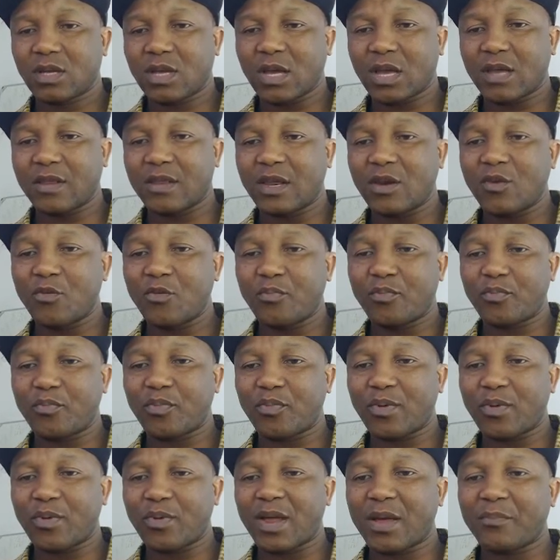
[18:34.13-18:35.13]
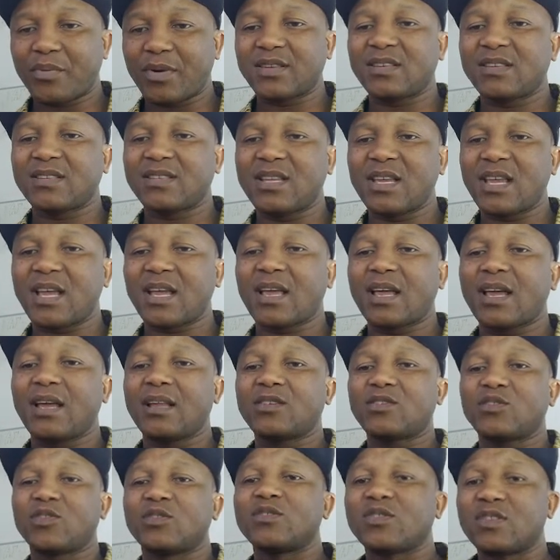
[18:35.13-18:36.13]
okay, and then you press SD
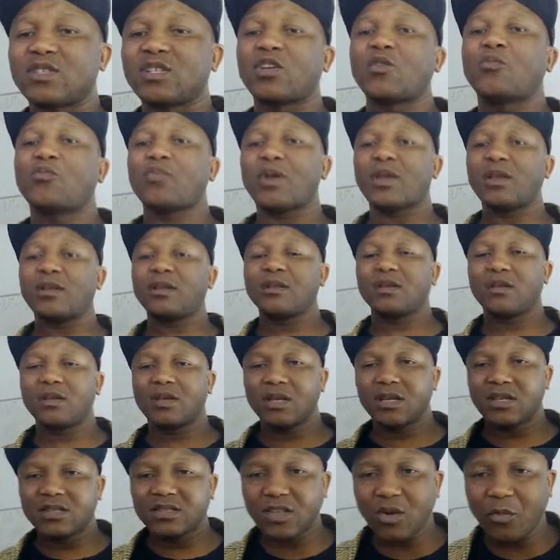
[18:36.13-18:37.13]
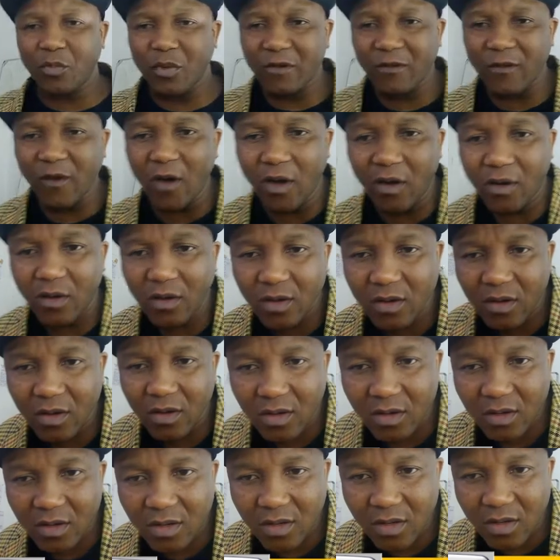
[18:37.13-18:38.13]
again, so it's 0.4.
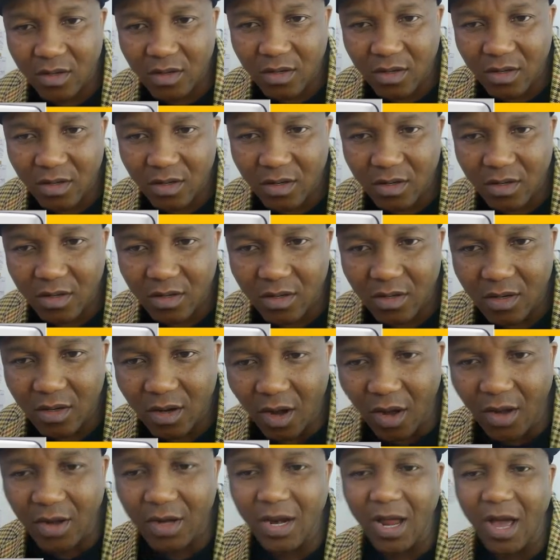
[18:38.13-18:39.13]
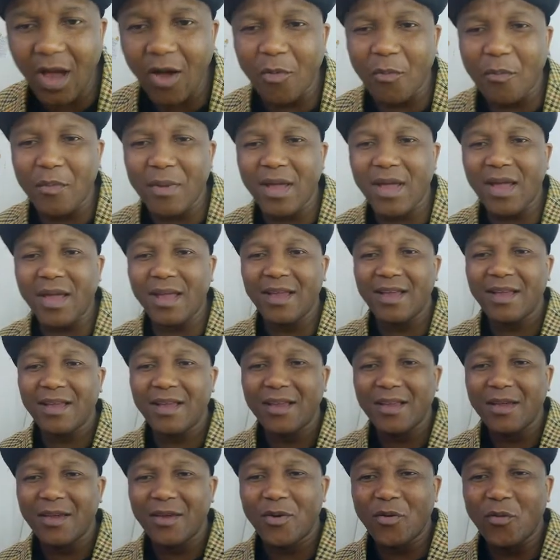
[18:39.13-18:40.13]
Oh no, man,
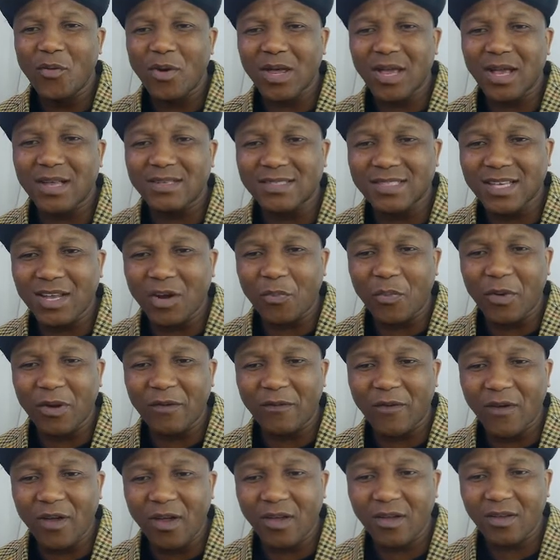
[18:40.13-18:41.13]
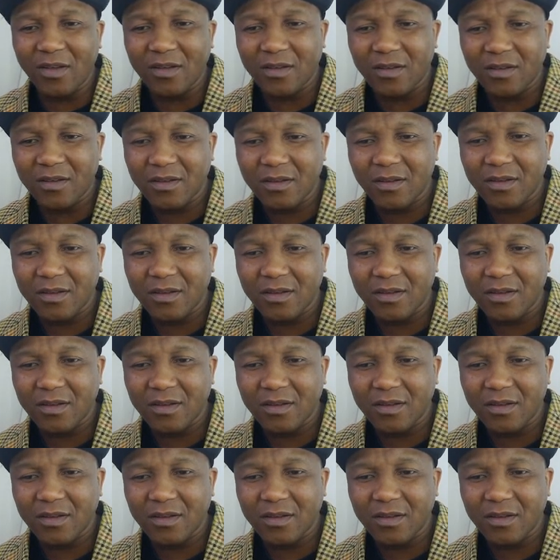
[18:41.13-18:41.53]
we got 0.4.